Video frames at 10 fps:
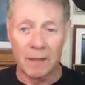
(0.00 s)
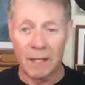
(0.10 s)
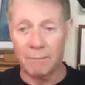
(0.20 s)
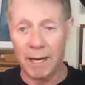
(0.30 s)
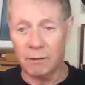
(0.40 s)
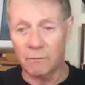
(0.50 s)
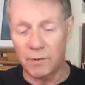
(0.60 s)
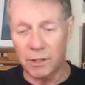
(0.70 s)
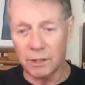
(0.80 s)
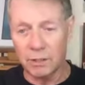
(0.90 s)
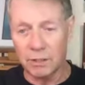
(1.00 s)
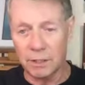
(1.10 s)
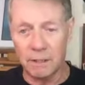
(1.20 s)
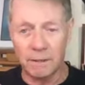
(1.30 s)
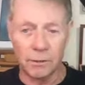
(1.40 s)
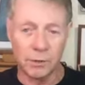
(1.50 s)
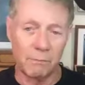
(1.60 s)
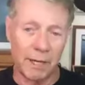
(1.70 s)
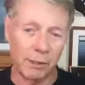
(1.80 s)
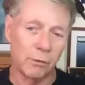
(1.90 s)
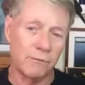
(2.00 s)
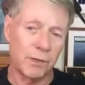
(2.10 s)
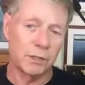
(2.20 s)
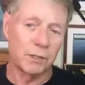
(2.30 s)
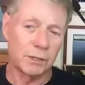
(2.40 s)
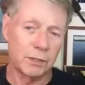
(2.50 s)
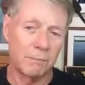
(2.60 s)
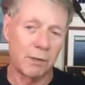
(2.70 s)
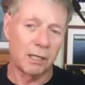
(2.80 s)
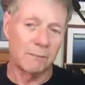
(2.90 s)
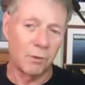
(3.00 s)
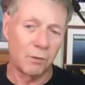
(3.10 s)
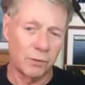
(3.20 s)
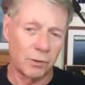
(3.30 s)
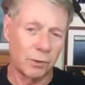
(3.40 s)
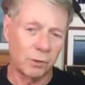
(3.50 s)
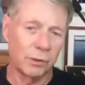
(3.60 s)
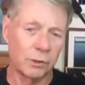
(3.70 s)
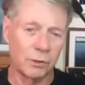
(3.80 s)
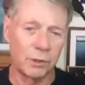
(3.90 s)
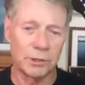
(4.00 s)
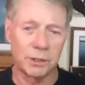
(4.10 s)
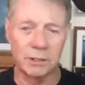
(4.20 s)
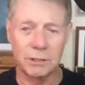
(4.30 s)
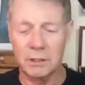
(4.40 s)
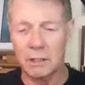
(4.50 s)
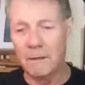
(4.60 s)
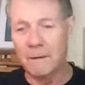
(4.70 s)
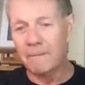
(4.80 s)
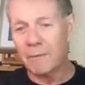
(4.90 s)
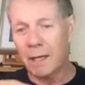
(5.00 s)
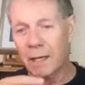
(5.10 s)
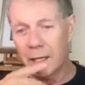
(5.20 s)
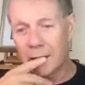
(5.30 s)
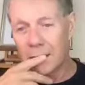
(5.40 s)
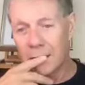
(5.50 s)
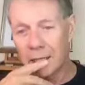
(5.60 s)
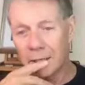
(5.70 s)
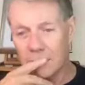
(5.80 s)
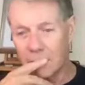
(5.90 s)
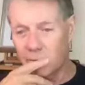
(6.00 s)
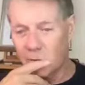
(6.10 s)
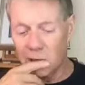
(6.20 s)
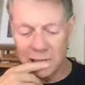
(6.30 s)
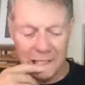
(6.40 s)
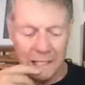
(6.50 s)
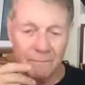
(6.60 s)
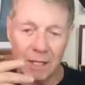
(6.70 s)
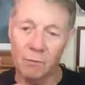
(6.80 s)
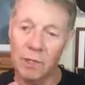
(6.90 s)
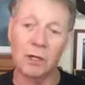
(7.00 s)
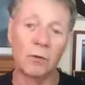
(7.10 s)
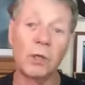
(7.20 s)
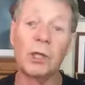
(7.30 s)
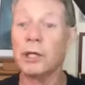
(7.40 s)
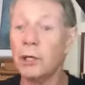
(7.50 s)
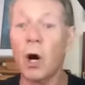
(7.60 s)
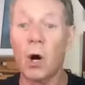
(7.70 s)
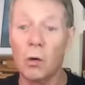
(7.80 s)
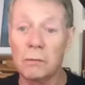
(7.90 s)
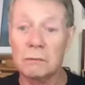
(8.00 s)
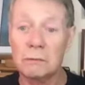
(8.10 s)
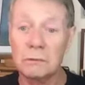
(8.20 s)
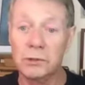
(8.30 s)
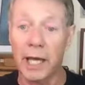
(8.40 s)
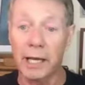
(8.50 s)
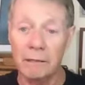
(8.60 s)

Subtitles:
macrophages, and then there's microphages, the polymorphonuclear leukocytes, and so forth. And we don't really know yet.